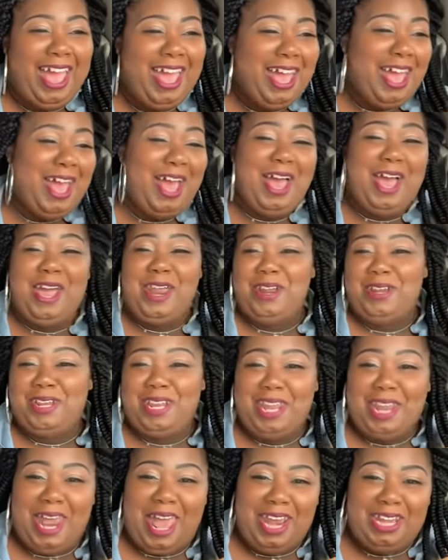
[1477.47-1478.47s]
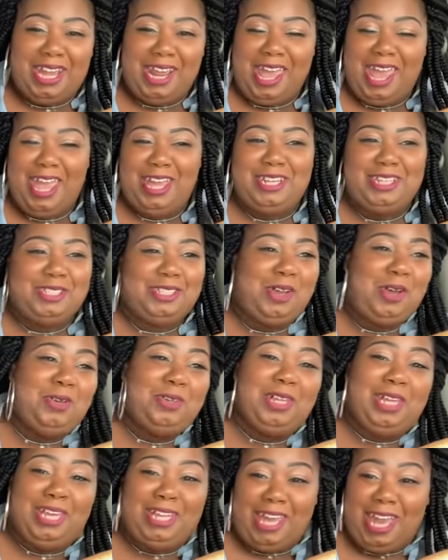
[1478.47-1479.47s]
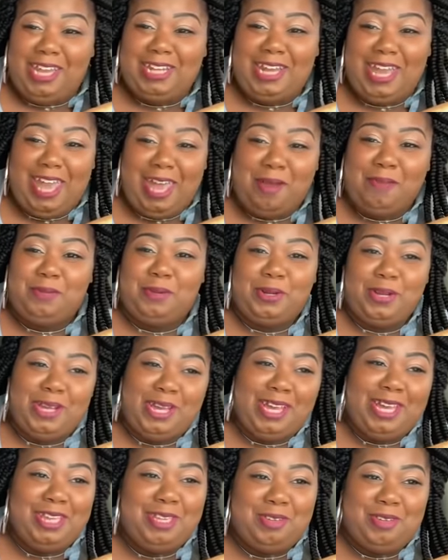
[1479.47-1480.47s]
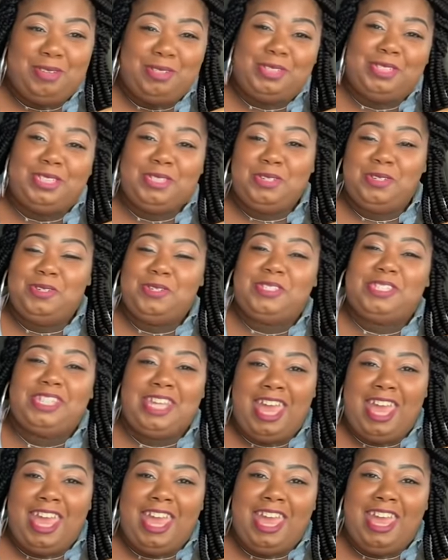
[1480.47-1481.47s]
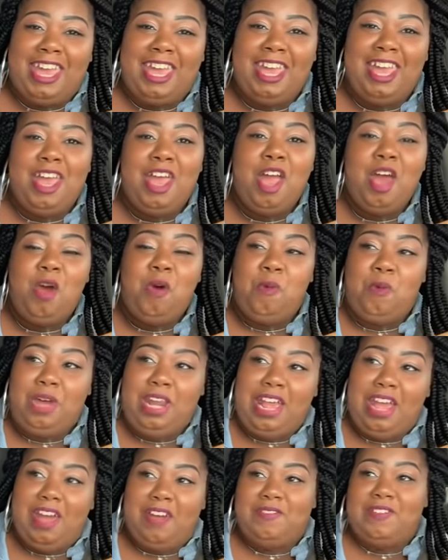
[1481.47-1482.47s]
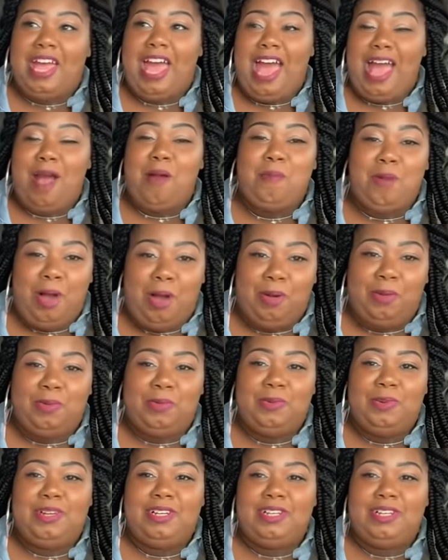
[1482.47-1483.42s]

I don't look like that. Don't look like that, bruh. You you said whatever I want.